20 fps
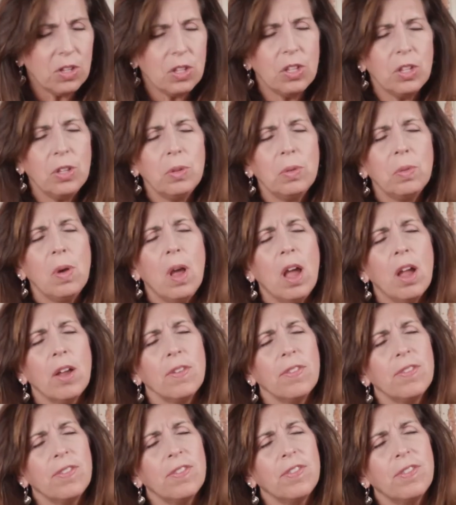You
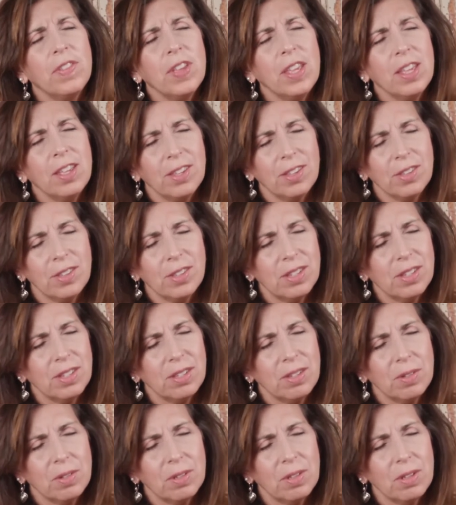are filled
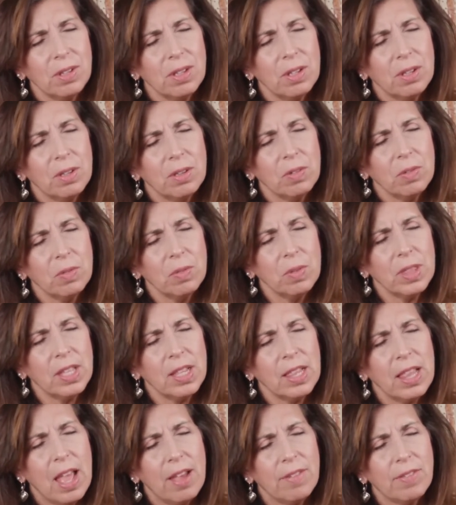with
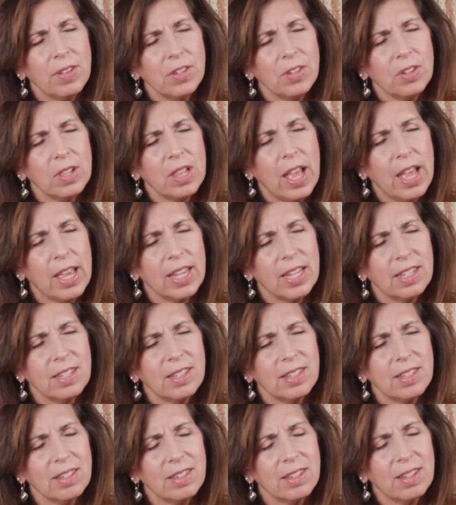the lavender
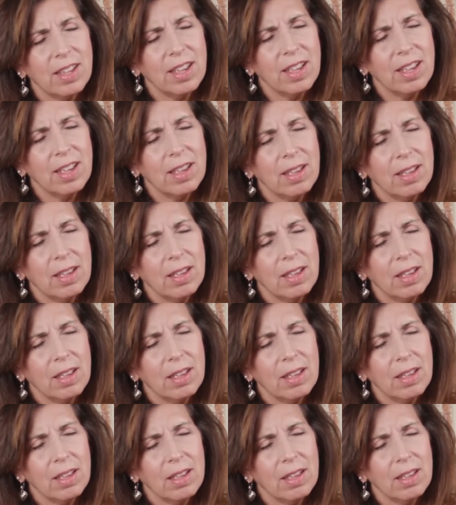light.
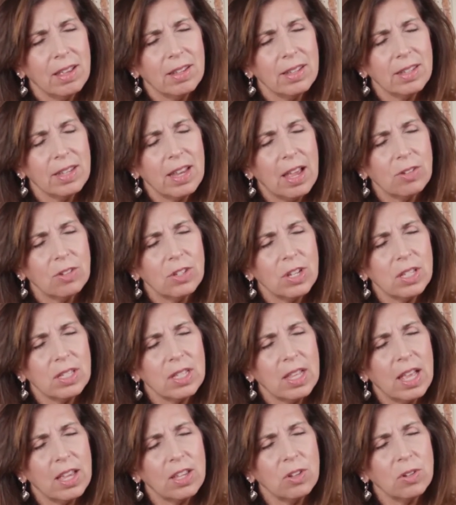Now
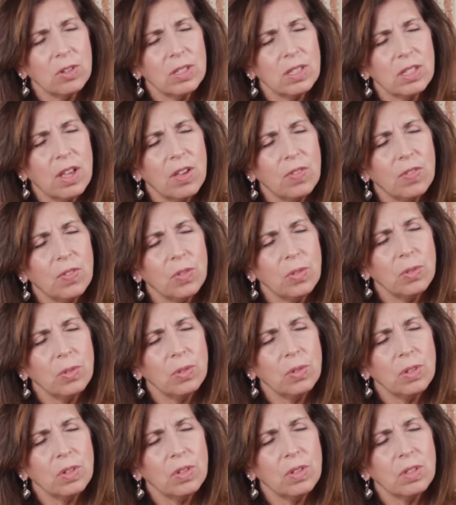just let yourself
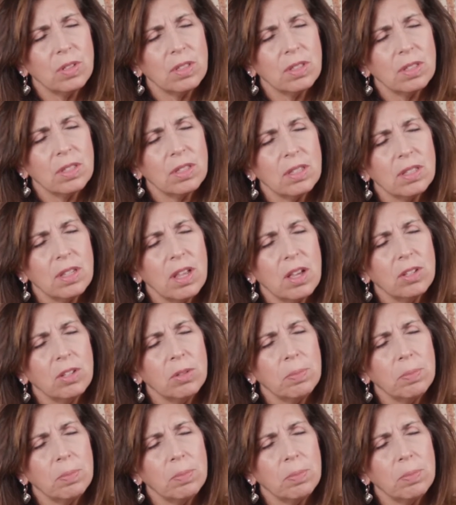snuggle